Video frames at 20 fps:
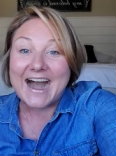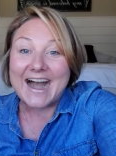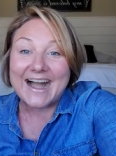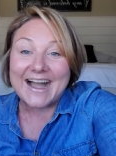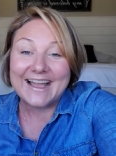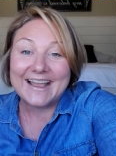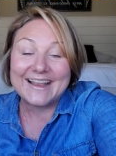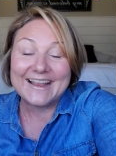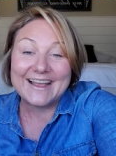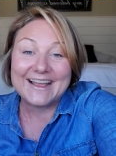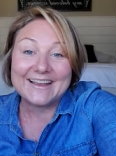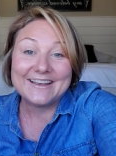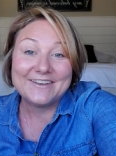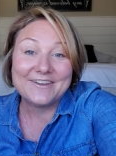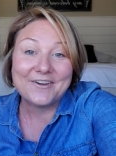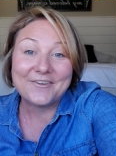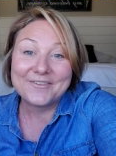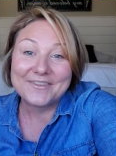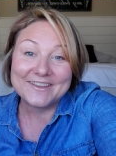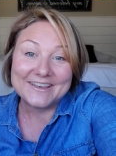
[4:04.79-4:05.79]
I, I
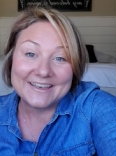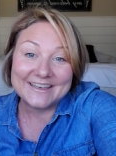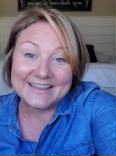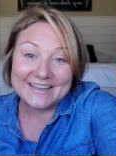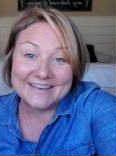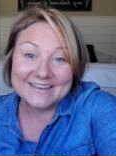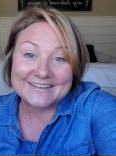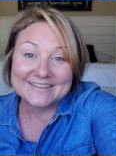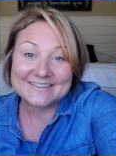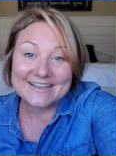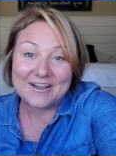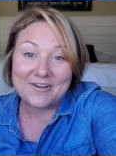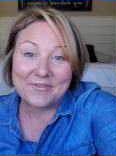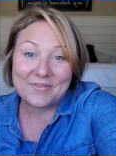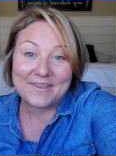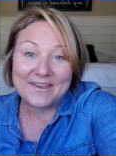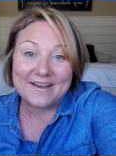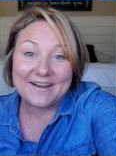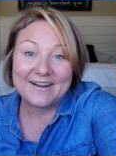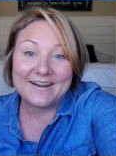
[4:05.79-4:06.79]
know the need is out
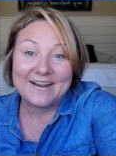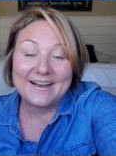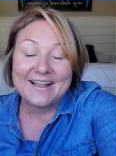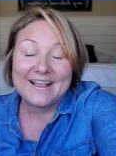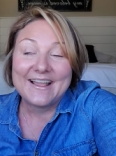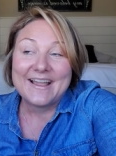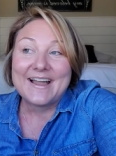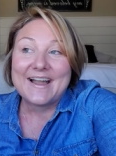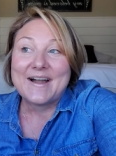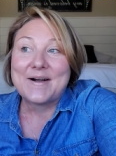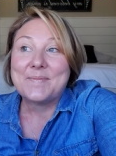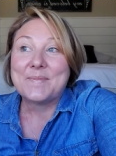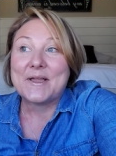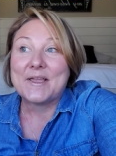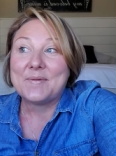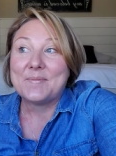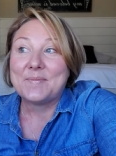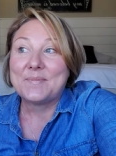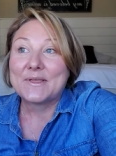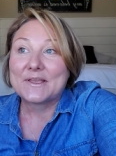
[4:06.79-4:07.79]
there.
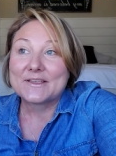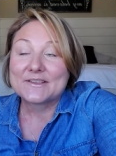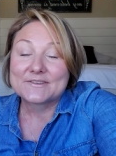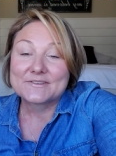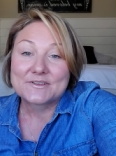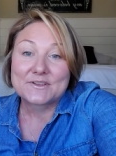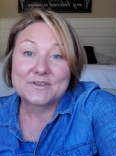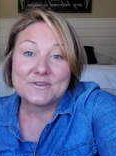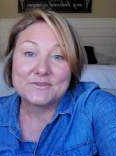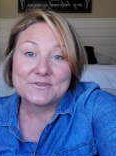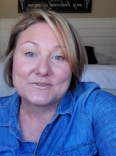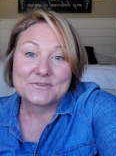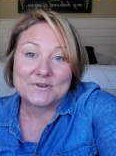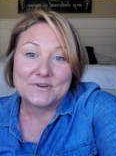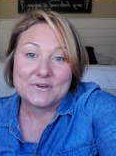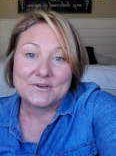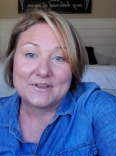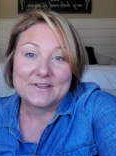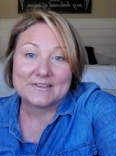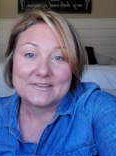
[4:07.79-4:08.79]
My biggest
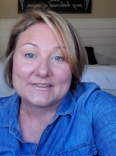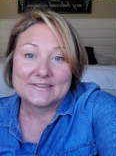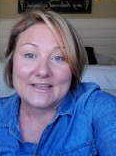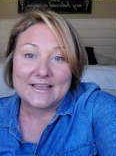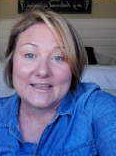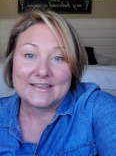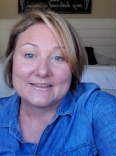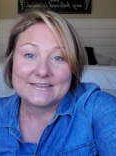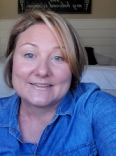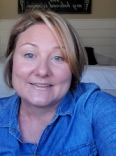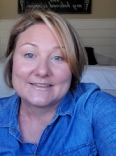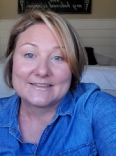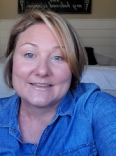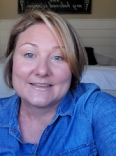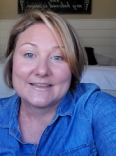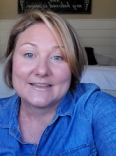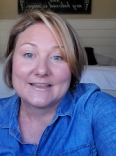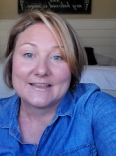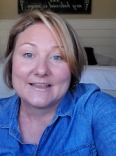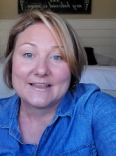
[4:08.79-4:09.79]
concern is that
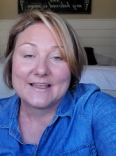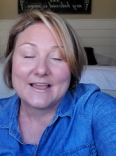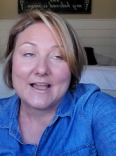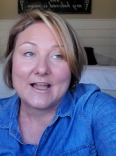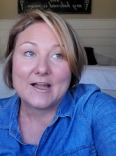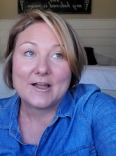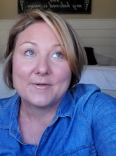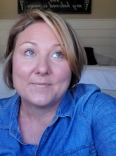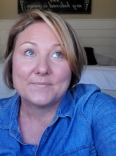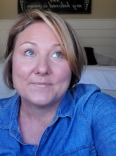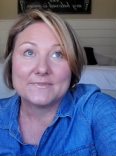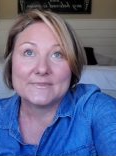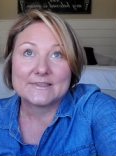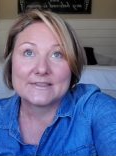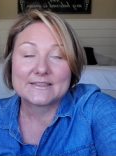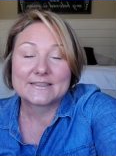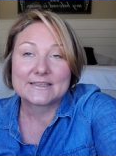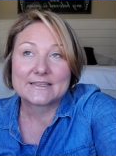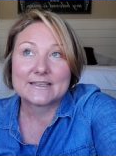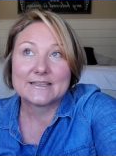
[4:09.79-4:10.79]
um,
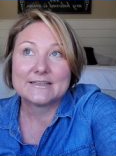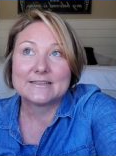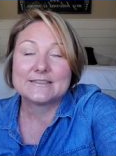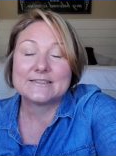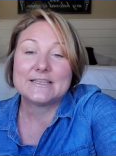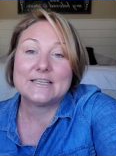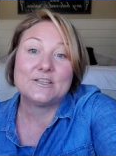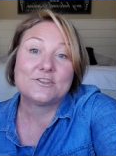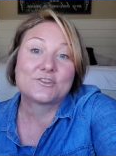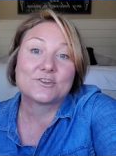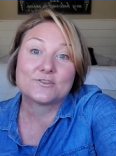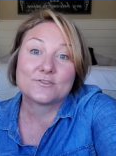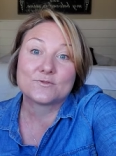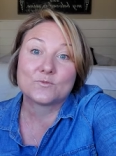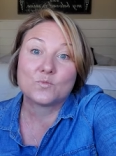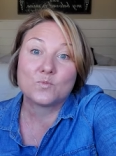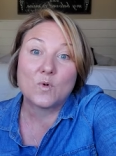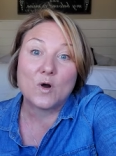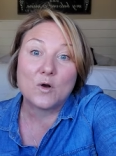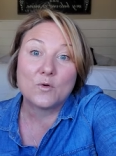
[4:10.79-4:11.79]
teachers
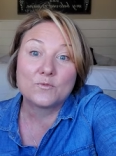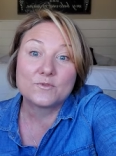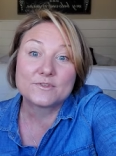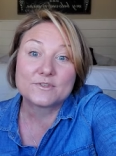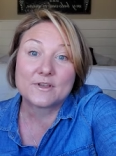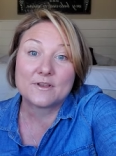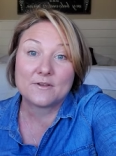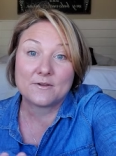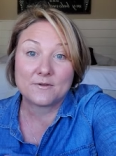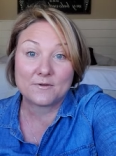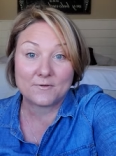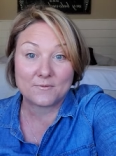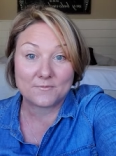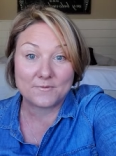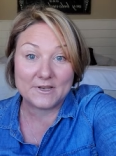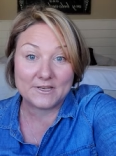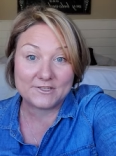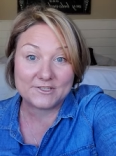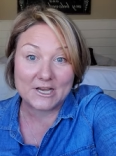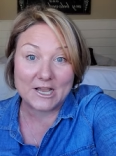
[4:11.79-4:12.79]
won't
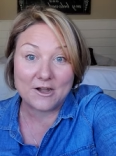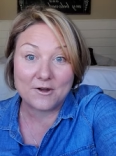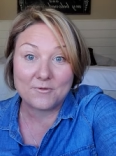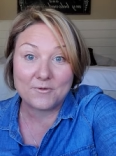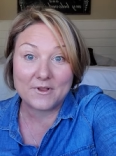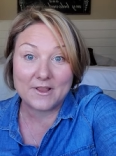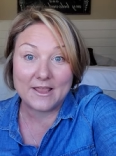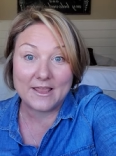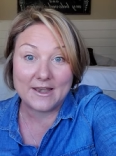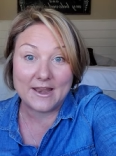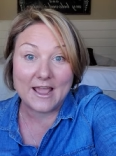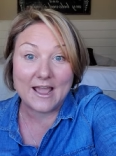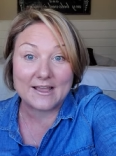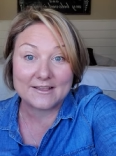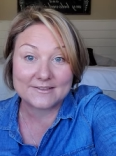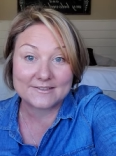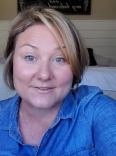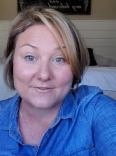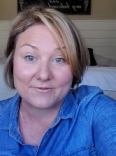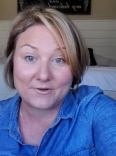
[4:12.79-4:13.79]
reach out and
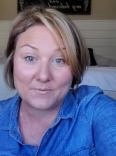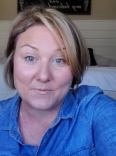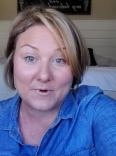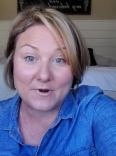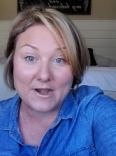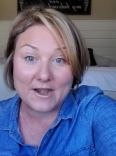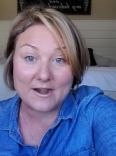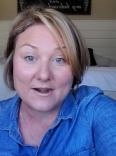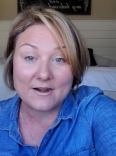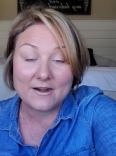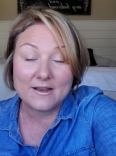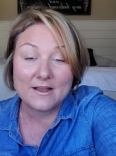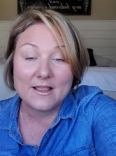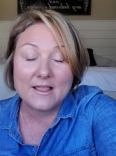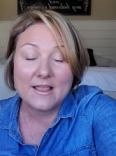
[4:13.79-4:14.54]
ask for prayer.